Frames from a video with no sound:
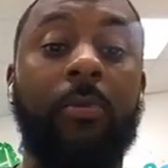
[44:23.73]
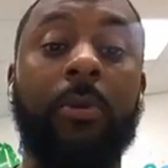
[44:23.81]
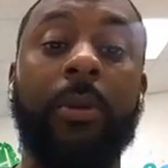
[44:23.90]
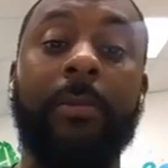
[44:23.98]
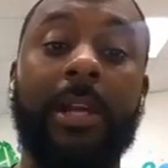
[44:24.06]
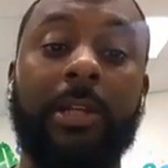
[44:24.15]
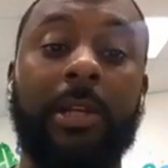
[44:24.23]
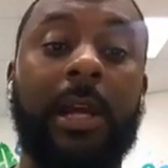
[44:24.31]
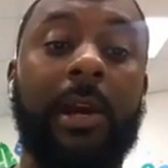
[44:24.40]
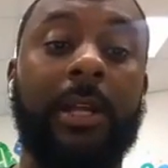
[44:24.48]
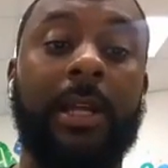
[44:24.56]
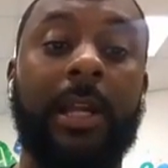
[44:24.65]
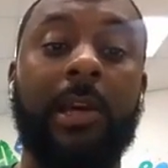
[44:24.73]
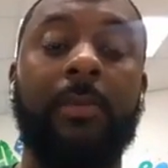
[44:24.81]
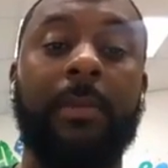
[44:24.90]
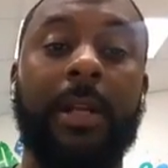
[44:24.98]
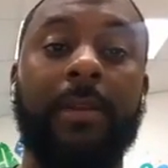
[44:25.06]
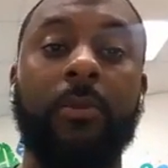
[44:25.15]
We want to make sure y'all get
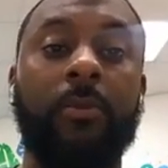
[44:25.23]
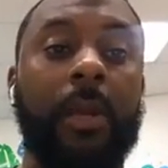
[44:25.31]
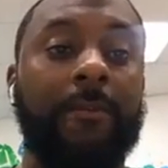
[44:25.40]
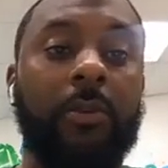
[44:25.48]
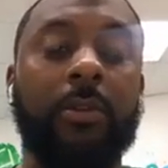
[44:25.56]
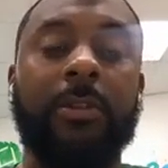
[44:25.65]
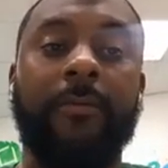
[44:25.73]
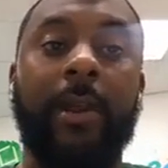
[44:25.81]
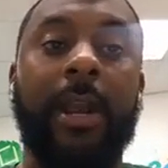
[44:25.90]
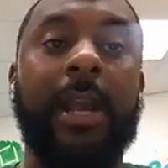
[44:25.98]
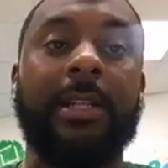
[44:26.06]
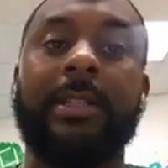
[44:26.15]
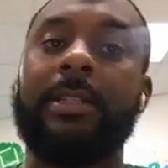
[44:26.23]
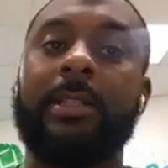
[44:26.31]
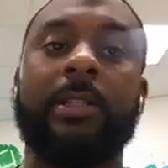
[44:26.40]
help, and if you're afraid,